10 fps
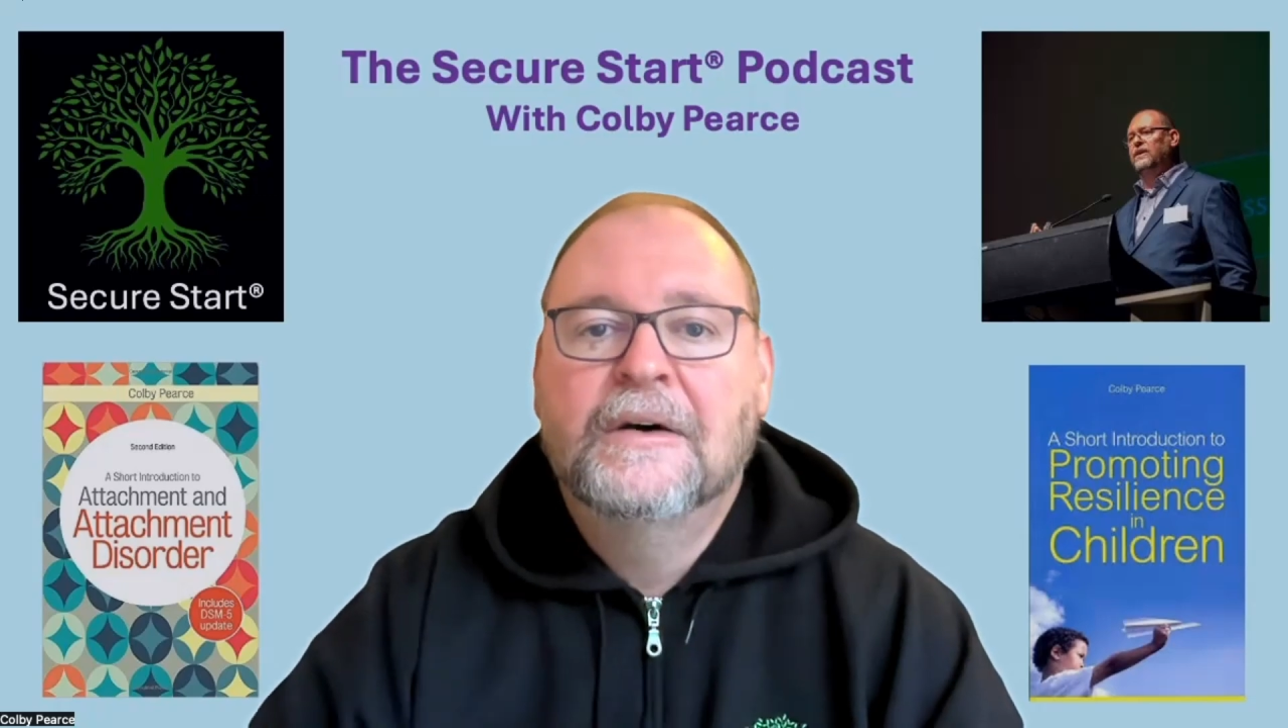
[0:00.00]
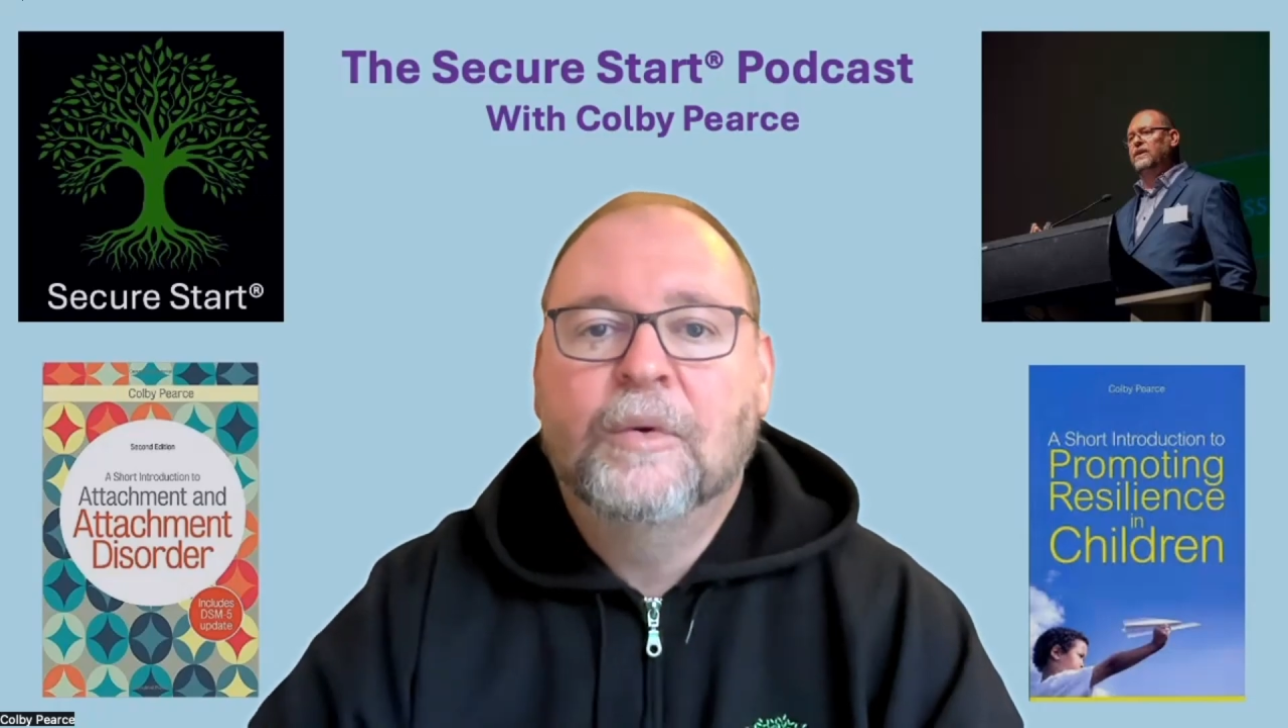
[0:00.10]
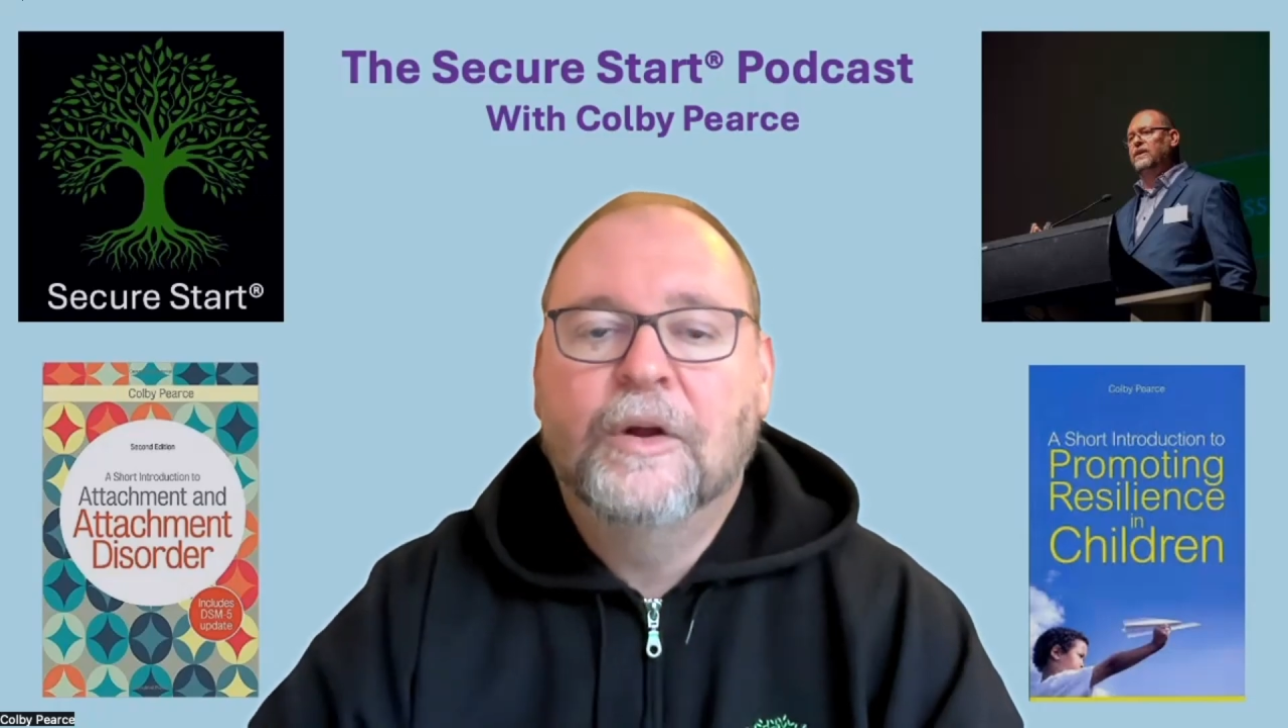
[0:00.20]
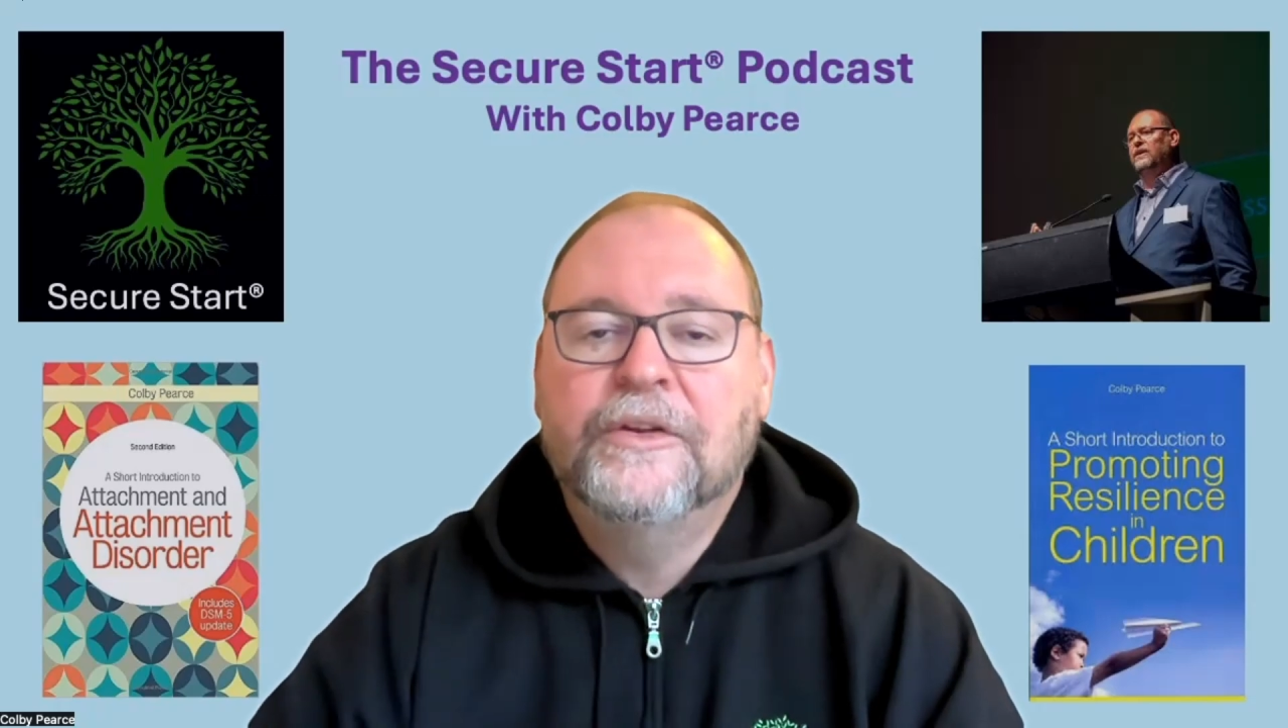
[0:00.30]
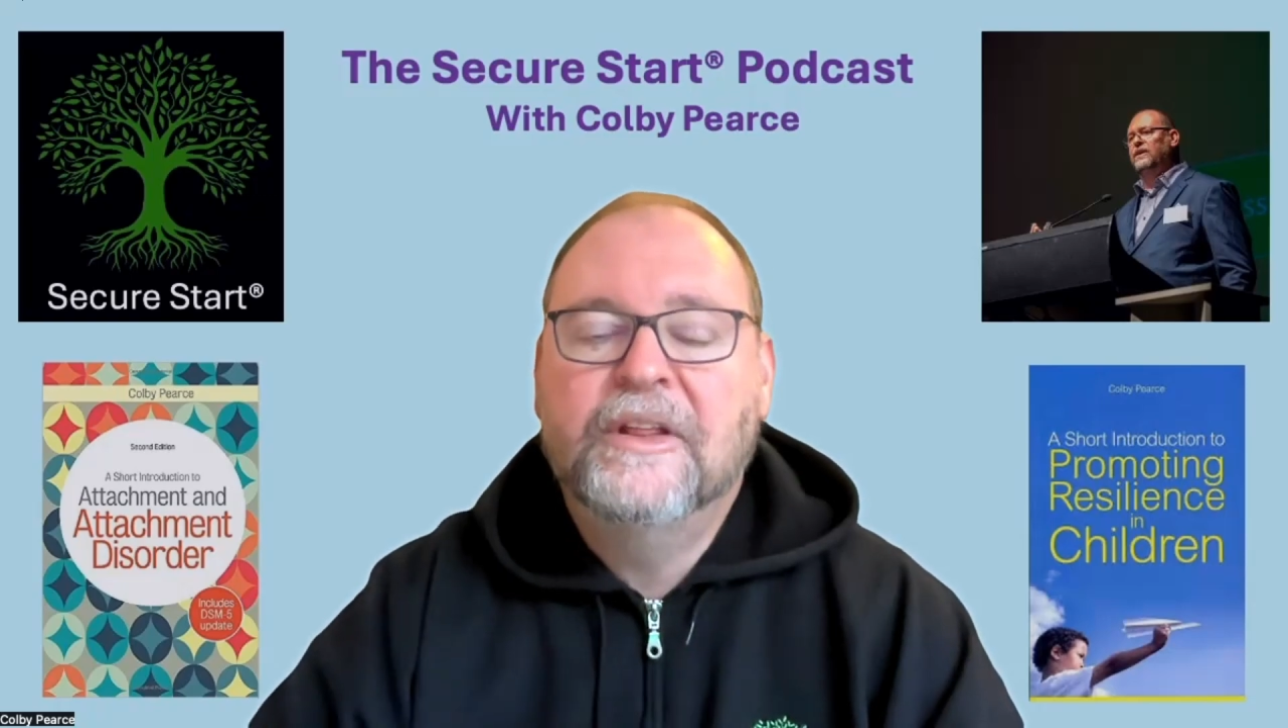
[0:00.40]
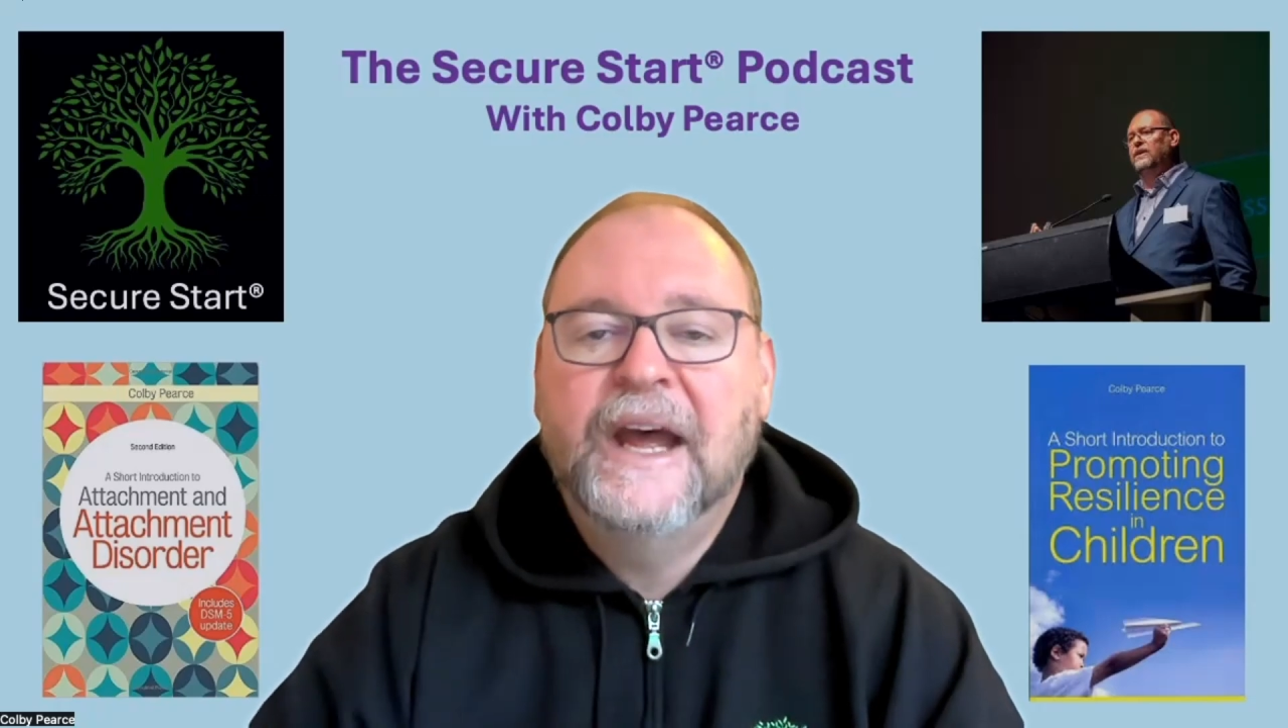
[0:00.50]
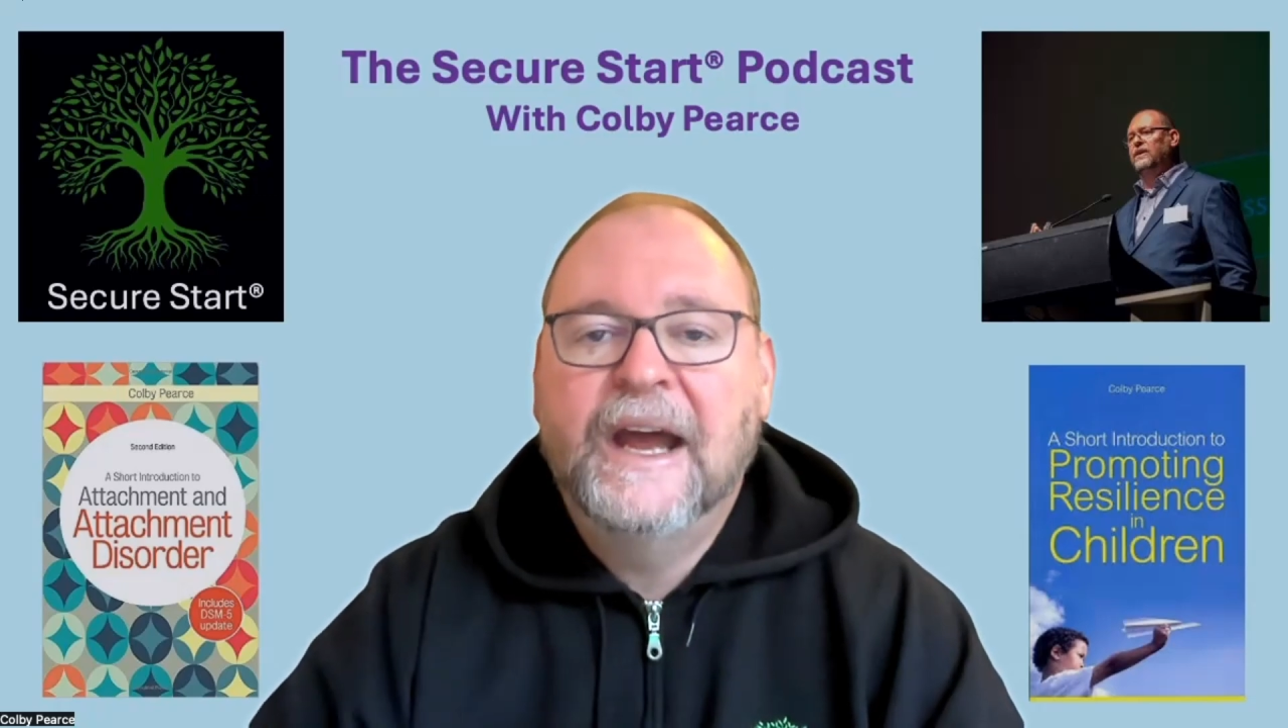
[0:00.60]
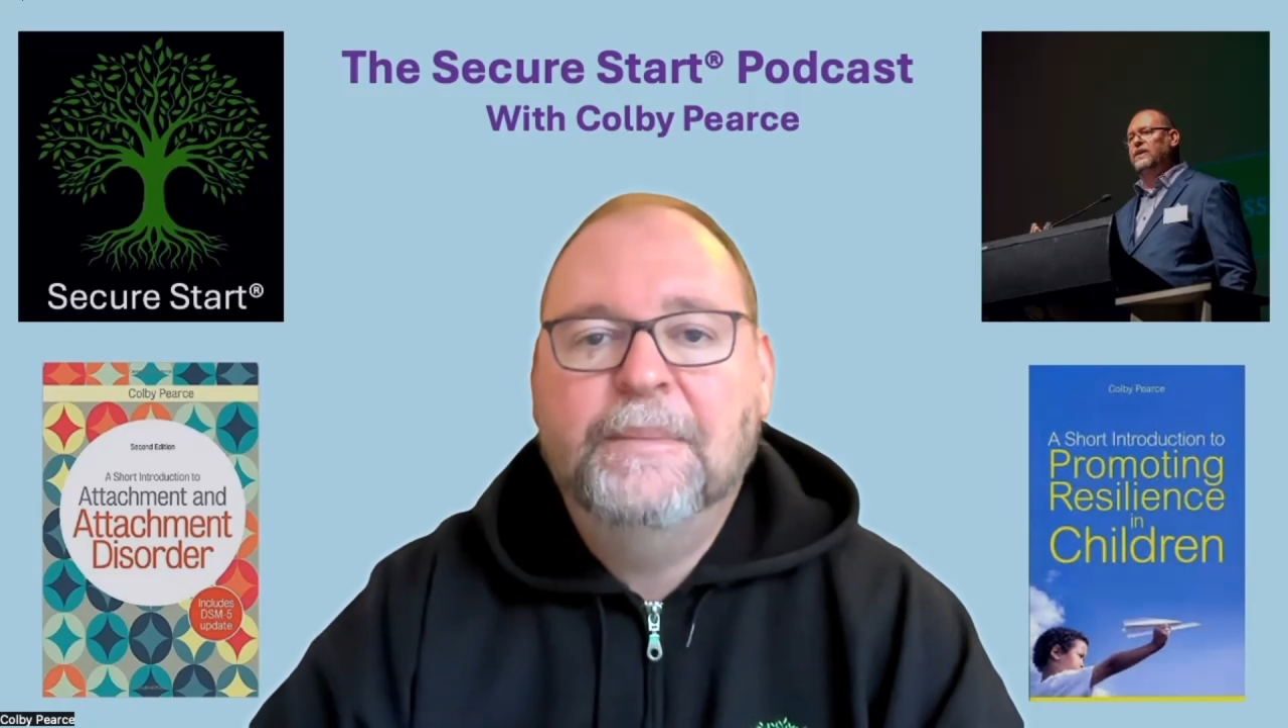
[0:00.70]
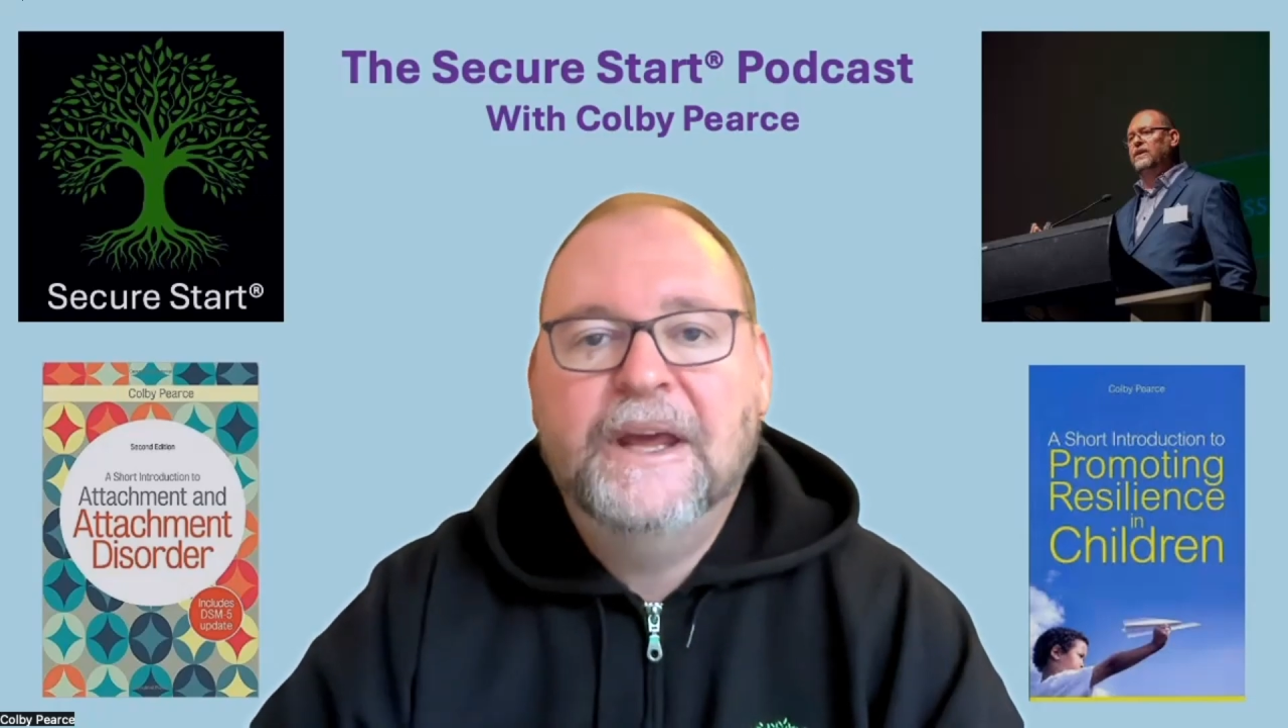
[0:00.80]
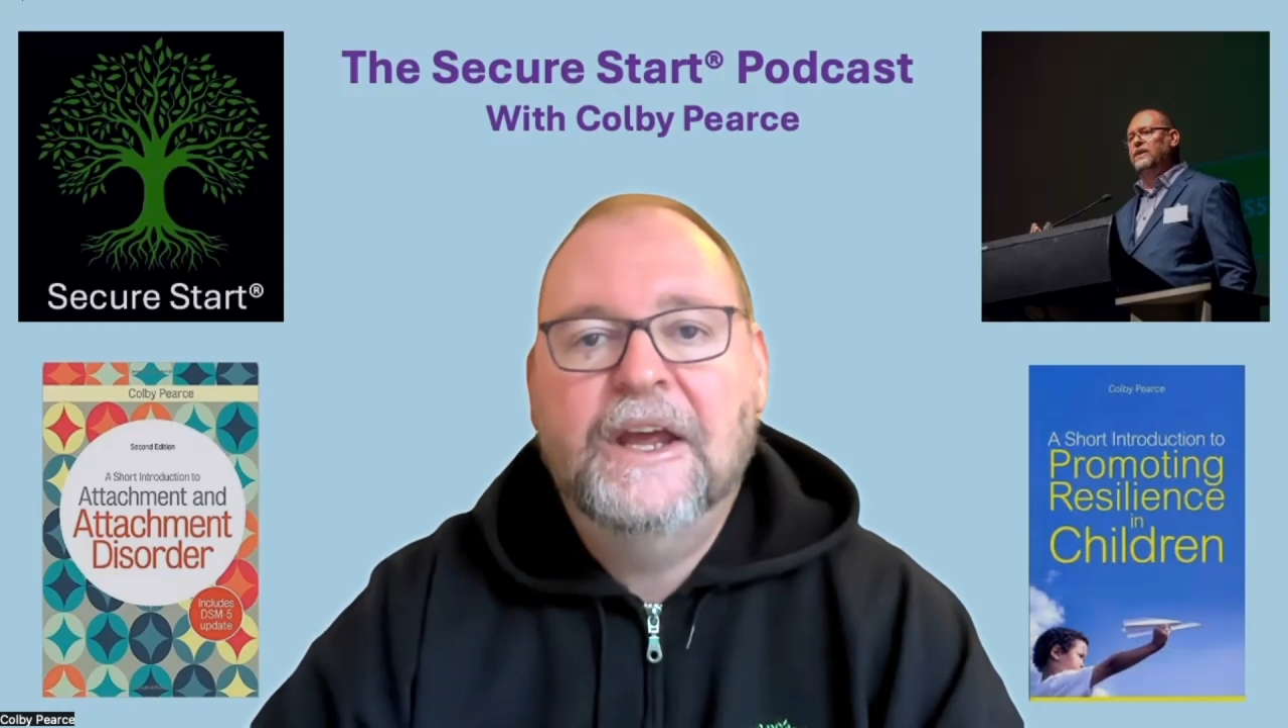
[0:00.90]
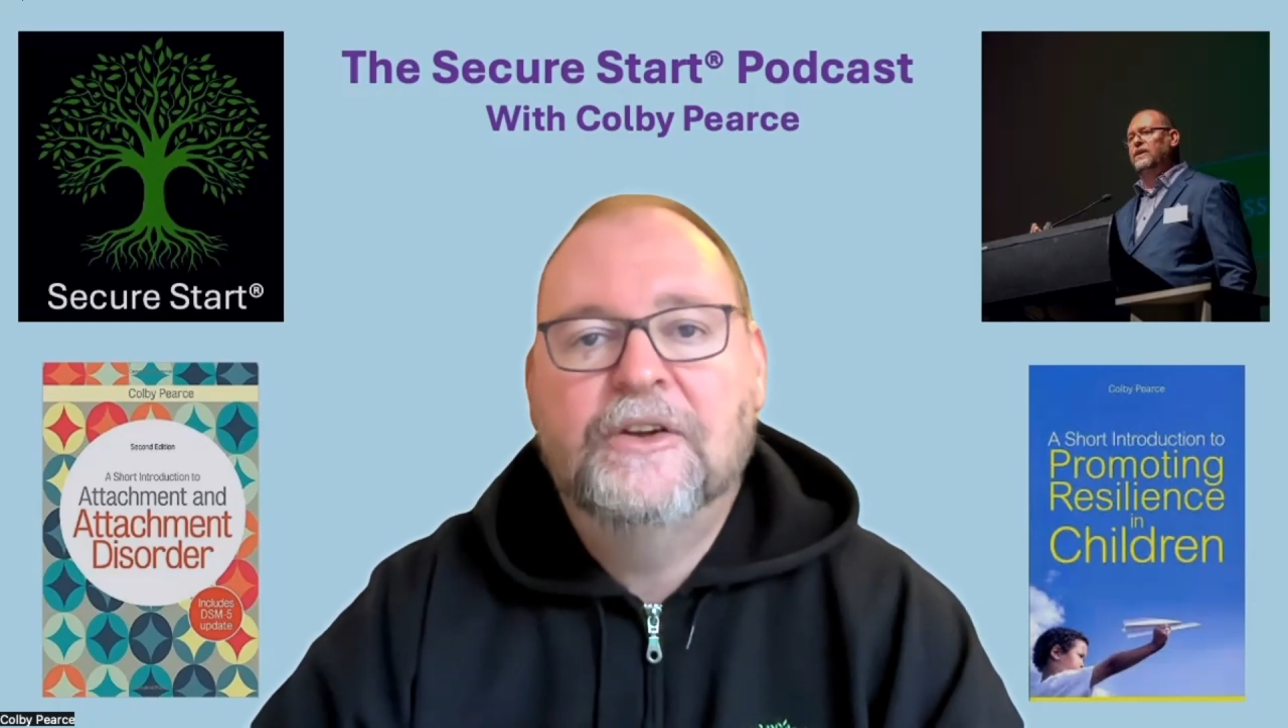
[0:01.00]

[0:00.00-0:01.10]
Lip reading: what do they appear